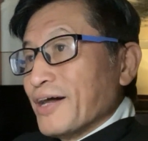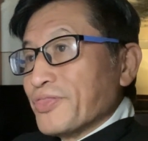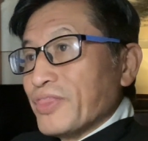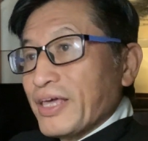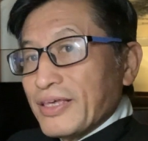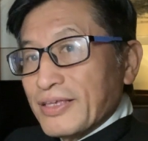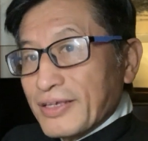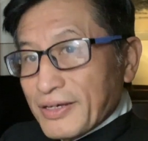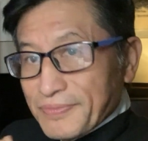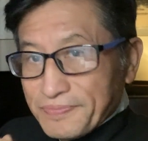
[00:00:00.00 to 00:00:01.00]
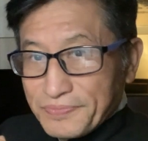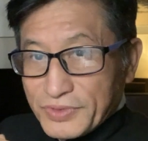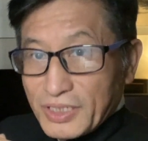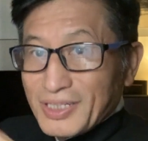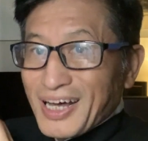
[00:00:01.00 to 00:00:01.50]
They
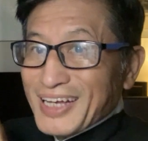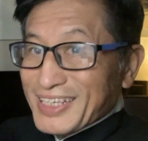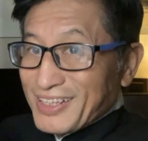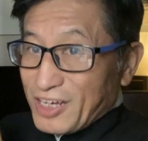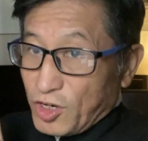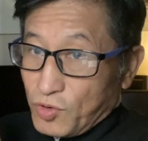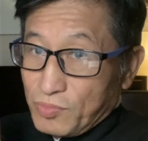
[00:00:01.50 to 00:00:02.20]
did not get the whole